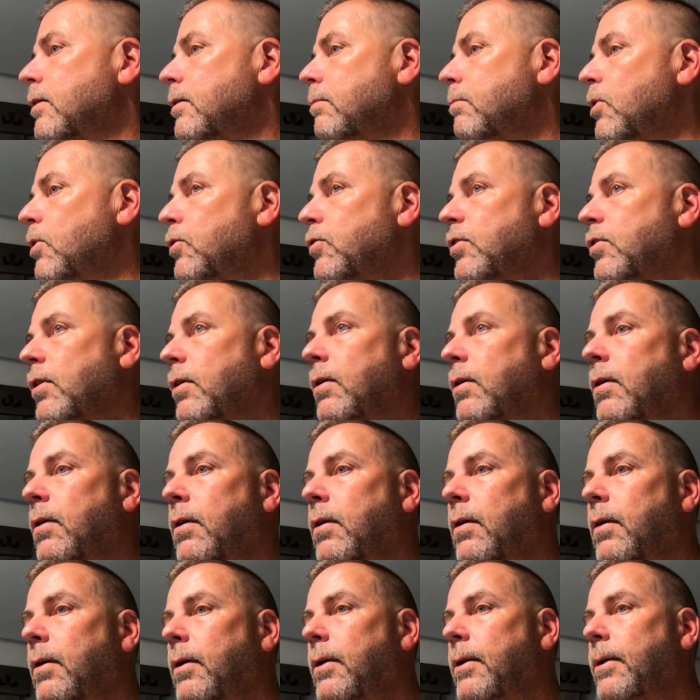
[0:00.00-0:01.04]
music.
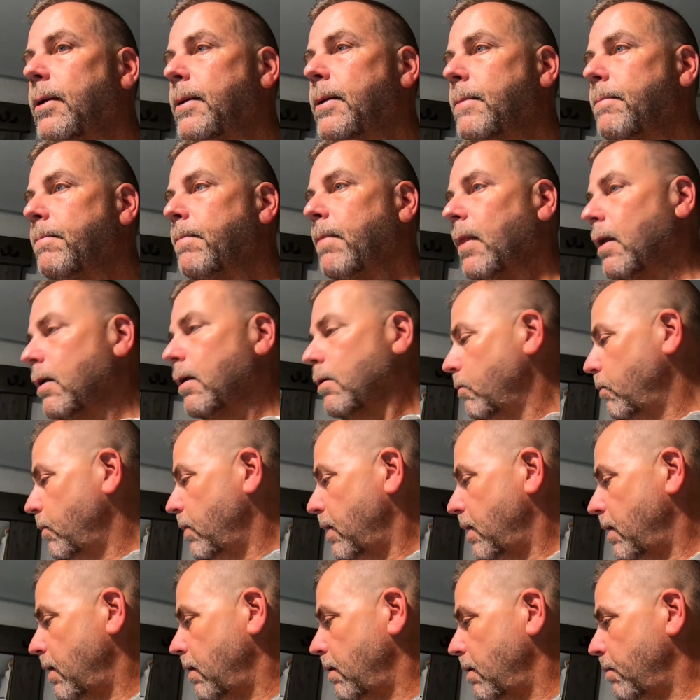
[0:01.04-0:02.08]

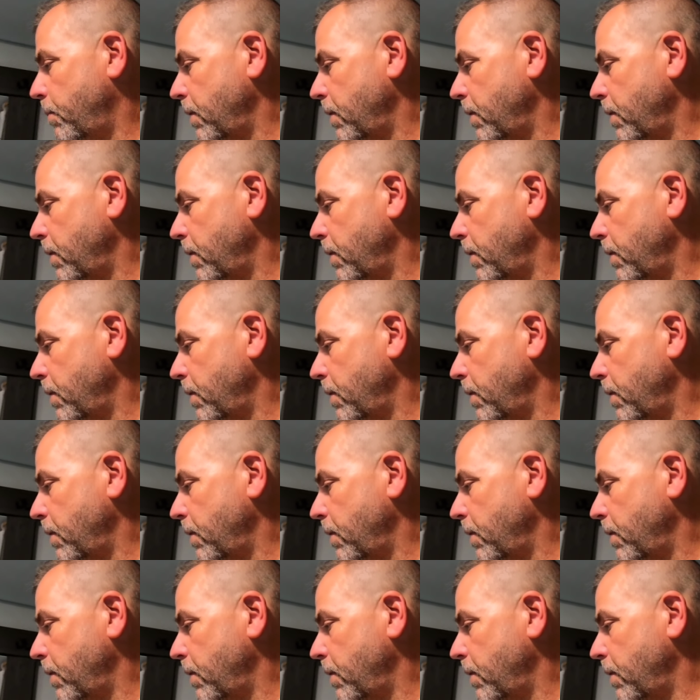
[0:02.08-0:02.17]
We